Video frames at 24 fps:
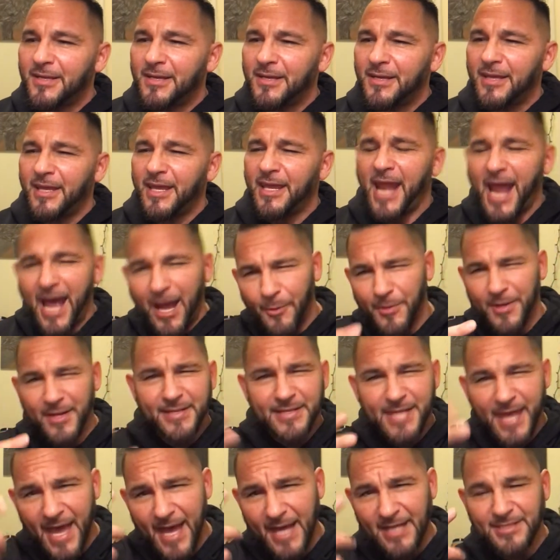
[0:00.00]
and how it
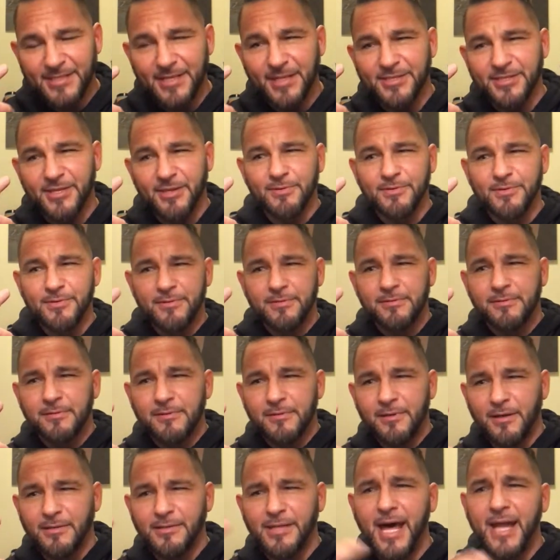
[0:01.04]
attacks us, and
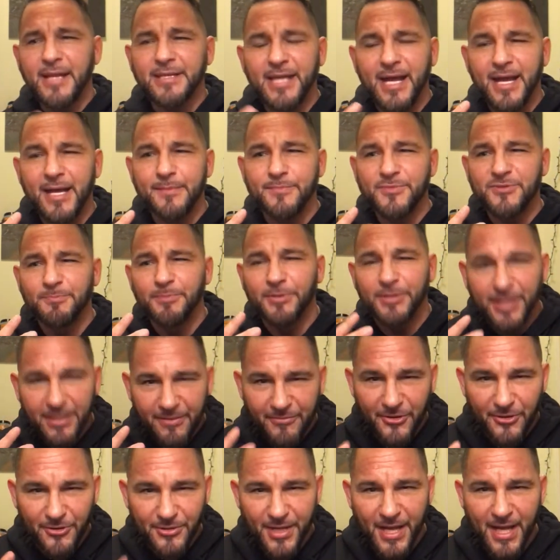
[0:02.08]
a lot of times, believe it
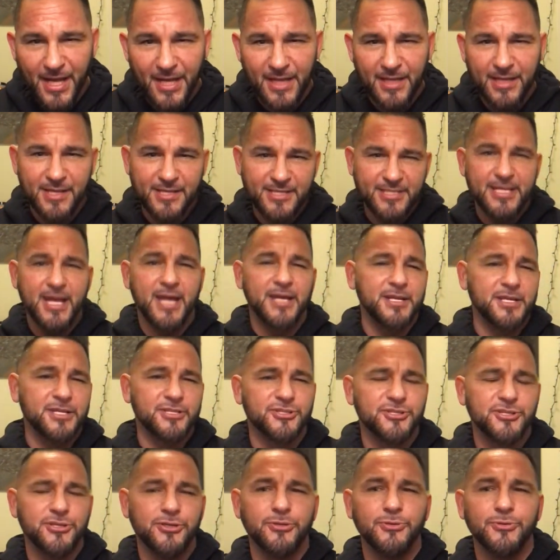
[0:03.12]
or not, and it's not an
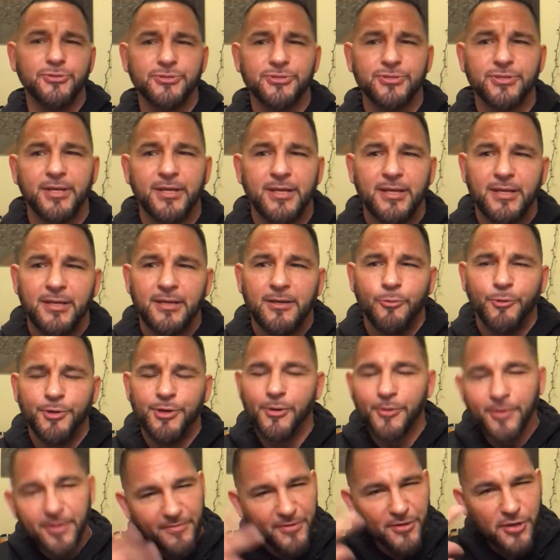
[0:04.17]
excuse, we
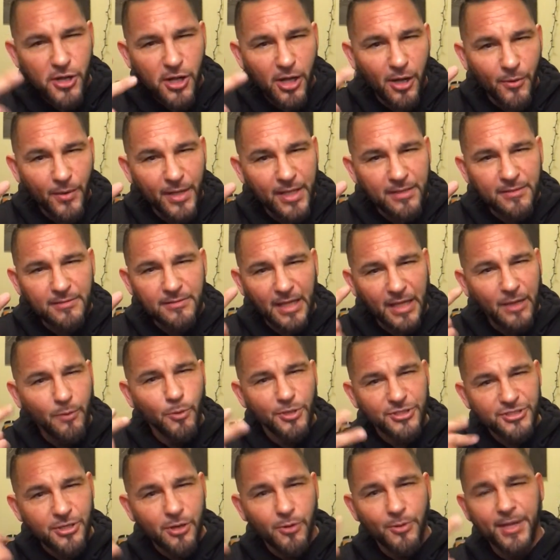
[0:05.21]
don't even know it, like
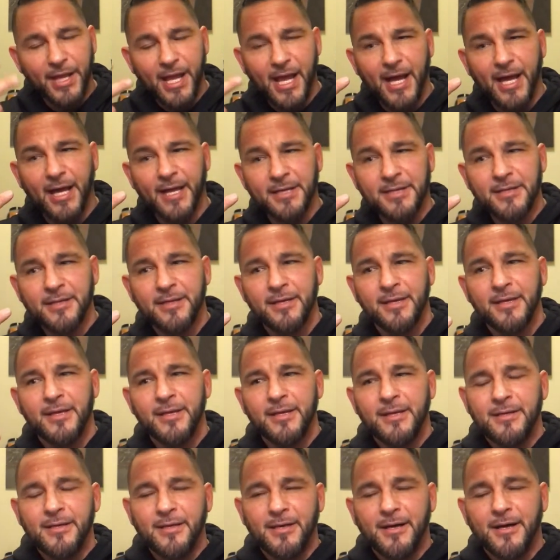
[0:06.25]
what's going on.
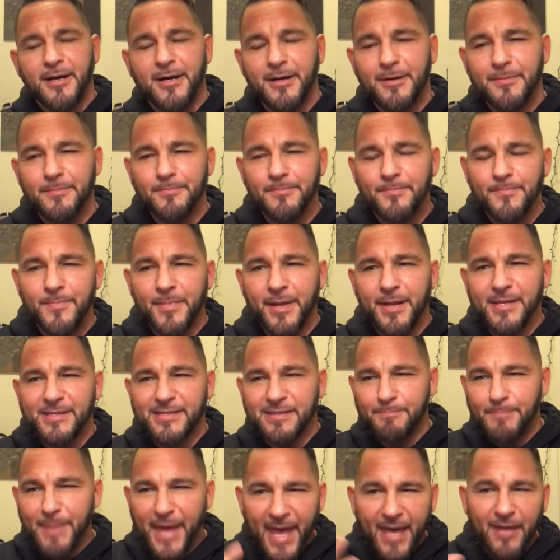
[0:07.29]
And it's a
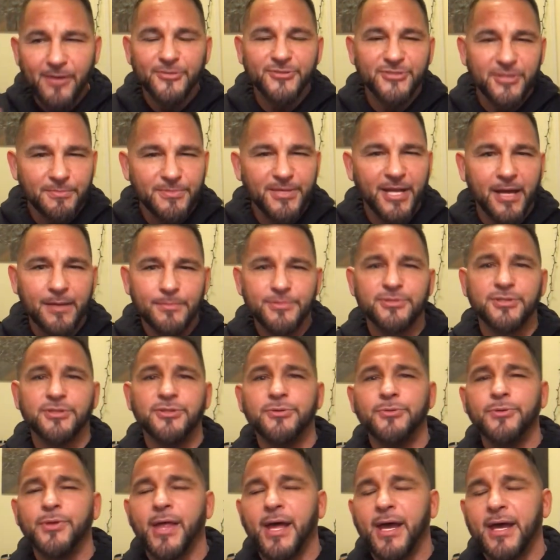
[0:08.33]
battle sometimes to
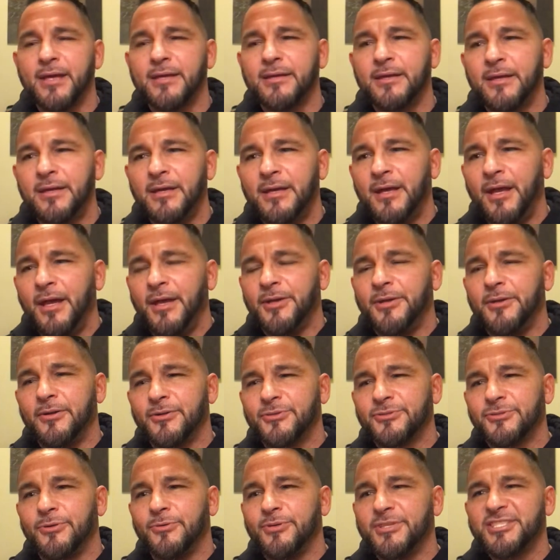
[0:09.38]
do that.
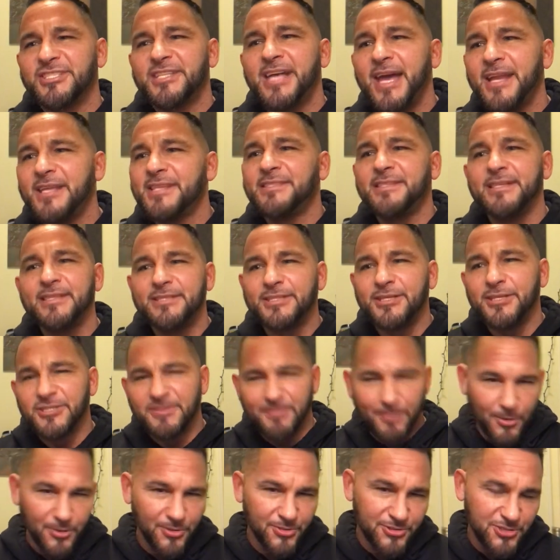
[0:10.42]
So it's not as easy as
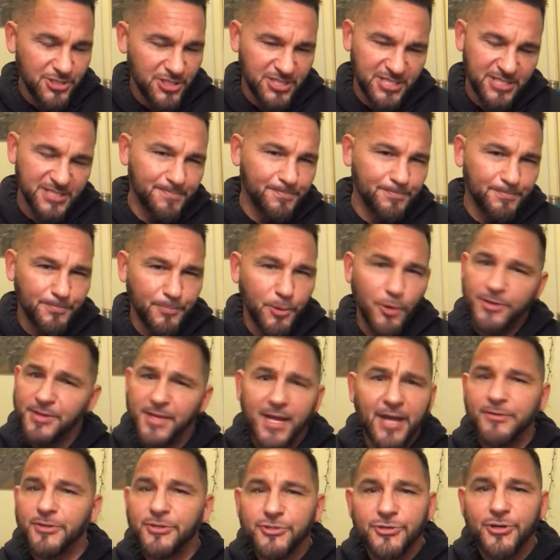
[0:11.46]
putting down
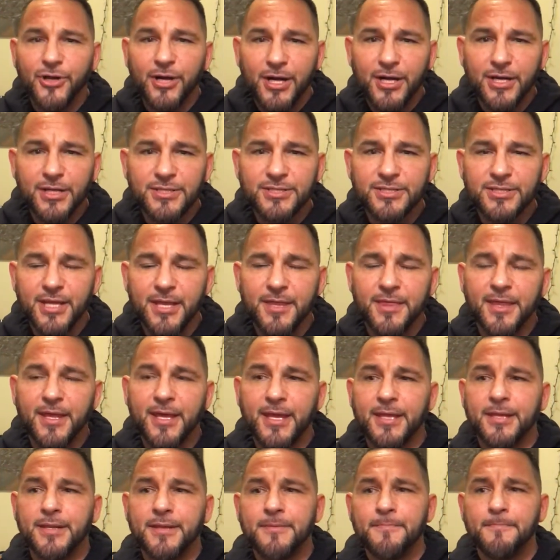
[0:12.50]
the drugs and
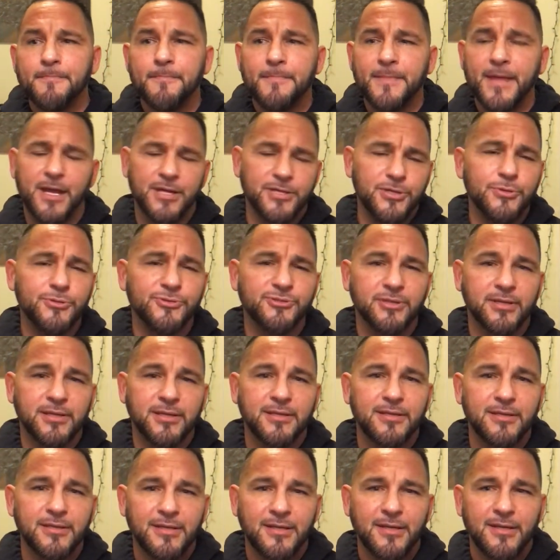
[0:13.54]
then not using.
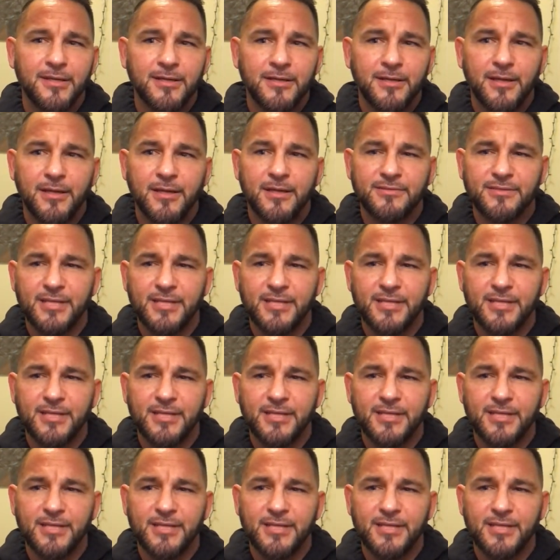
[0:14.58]
It's